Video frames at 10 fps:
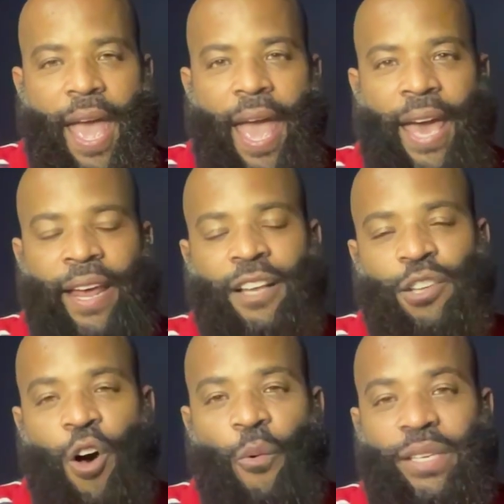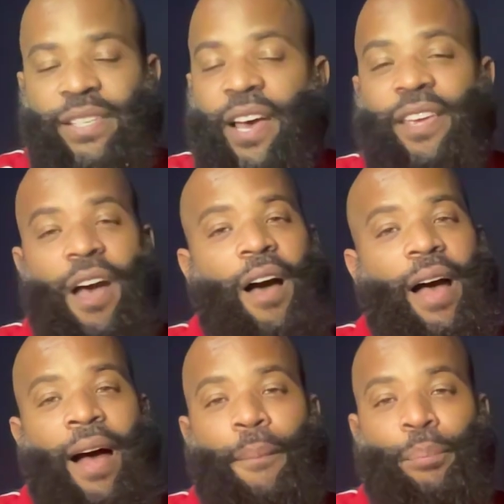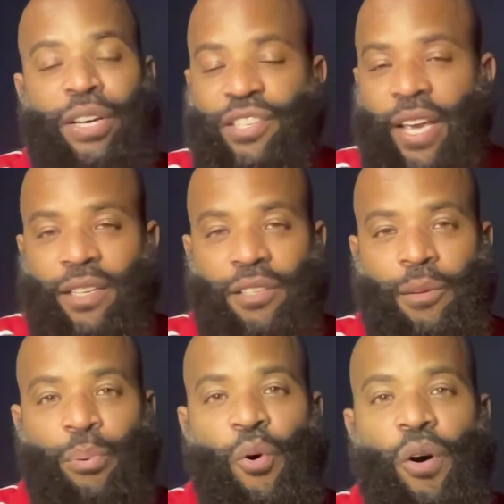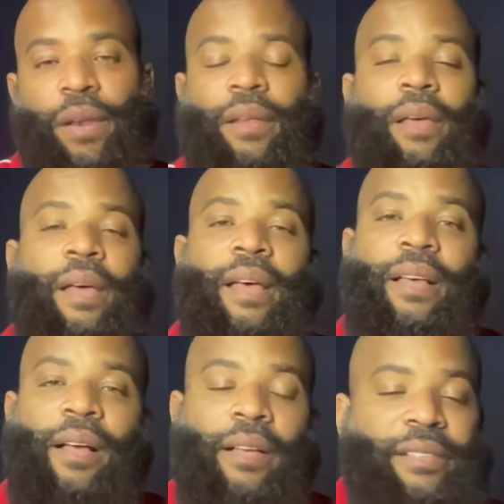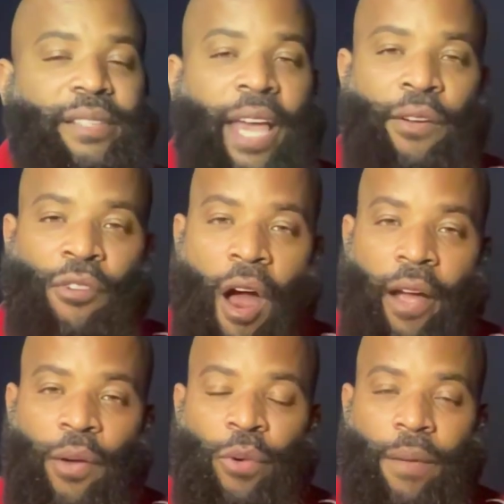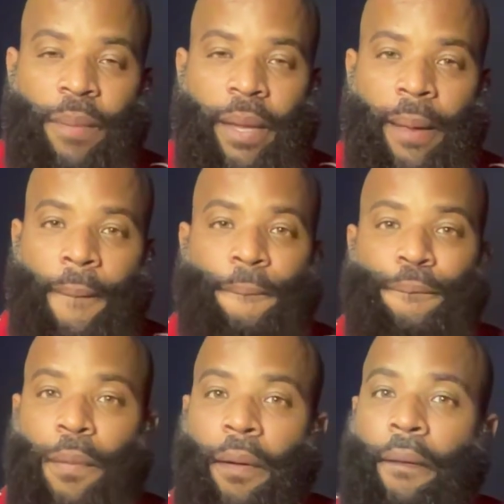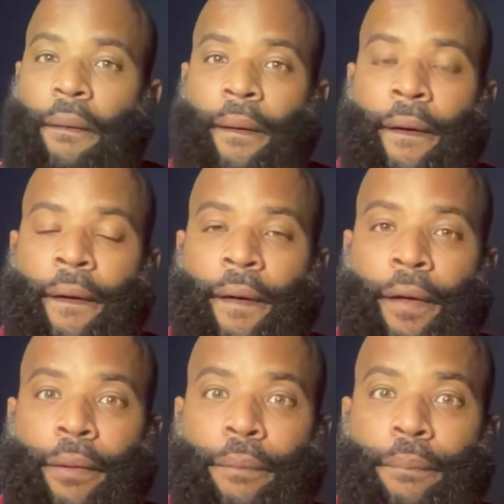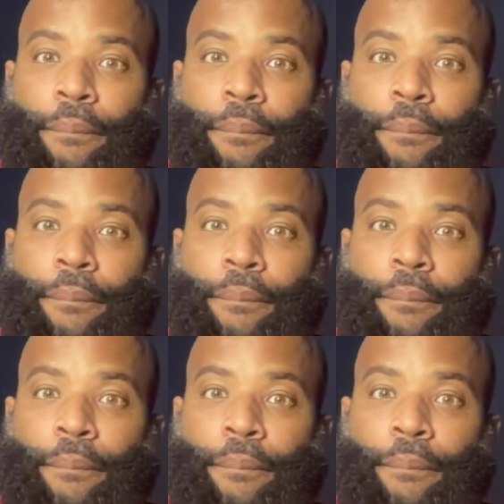And as I always tell y'all, I appreciate the support. Stay rocking with me, and